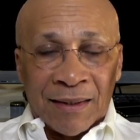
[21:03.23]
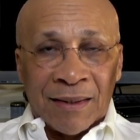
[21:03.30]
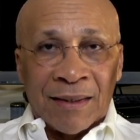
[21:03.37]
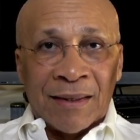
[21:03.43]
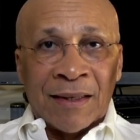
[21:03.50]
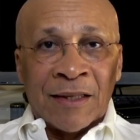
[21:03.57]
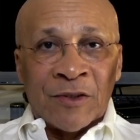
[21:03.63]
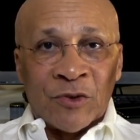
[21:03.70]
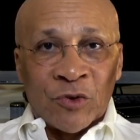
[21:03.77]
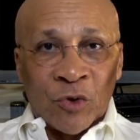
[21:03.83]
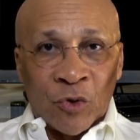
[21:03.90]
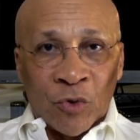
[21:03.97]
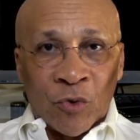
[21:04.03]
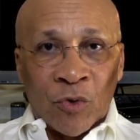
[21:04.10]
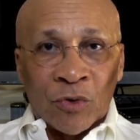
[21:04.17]
It's
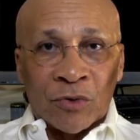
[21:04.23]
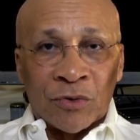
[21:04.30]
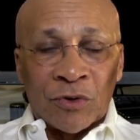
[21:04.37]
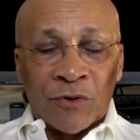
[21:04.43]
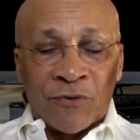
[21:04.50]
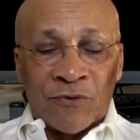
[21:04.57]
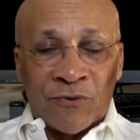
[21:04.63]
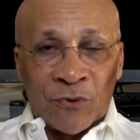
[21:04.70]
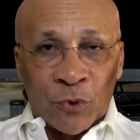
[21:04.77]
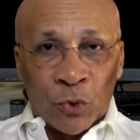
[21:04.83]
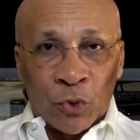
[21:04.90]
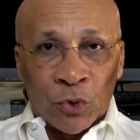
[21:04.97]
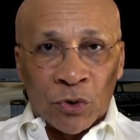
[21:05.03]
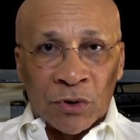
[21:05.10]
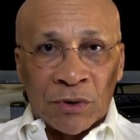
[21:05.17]
going to go to the
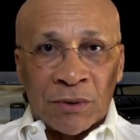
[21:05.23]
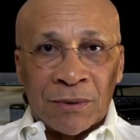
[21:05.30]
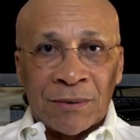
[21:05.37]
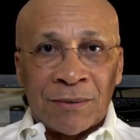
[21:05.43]
full,